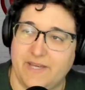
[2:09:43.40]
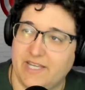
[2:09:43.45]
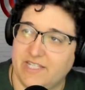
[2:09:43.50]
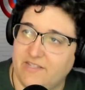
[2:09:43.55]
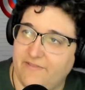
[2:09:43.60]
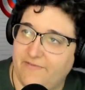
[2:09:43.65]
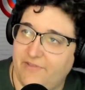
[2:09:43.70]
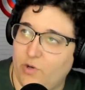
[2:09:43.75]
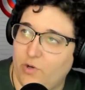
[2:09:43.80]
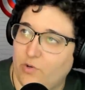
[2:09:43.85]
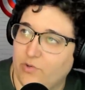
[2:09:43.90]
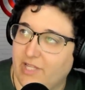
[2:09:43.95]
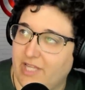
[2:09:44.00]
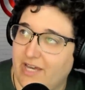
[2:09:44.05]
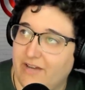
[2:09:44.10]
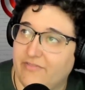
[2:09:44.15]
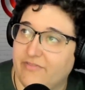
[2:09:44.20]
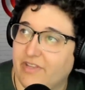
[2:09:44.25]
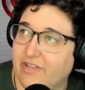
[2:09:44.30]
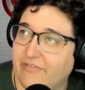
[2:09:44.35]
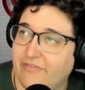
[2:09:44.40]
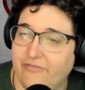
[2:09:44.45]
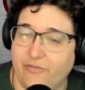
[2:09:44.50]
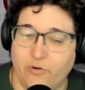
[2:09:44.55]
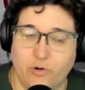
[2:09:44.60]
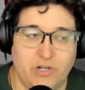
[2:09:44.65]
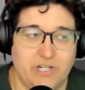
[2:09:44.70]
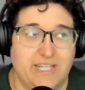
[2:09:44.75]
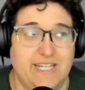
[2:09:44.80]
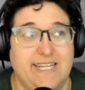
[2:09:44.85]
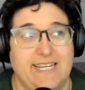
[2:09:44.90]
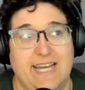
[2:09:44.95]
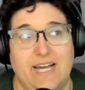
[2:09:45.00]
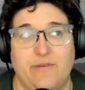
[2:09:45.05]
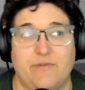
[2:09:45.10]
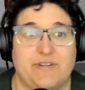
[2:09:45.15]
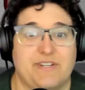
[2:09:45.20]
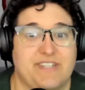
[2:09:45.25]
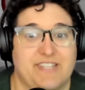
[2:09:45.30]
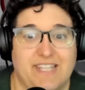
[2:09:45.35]
because if you only have like 14
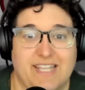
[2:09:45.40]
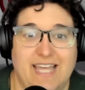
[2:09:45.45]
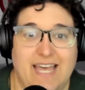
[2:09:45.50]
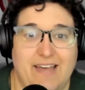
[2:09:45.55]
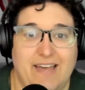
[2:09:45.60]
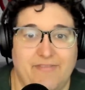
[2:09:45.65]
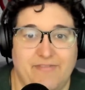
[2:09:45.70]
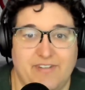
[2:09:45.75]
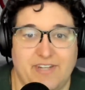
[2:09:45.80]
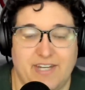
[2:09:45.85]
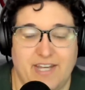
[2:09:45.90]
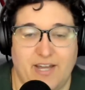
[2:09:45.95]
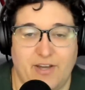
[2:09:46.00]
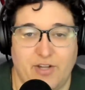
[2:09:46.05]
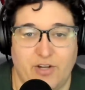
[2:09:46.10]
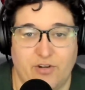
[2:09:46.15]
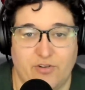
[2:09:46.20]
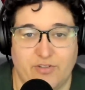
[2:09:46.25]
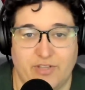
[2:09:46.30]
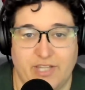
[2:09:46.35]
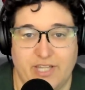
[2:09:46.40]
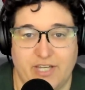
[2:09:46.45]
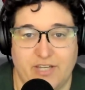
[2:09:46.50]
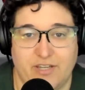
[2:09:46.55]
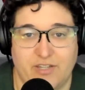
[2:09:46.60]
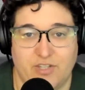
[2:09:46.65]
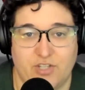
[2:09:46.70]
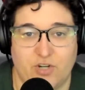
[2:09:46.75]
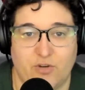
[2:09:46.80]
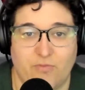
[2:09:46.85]
hours left and now you're like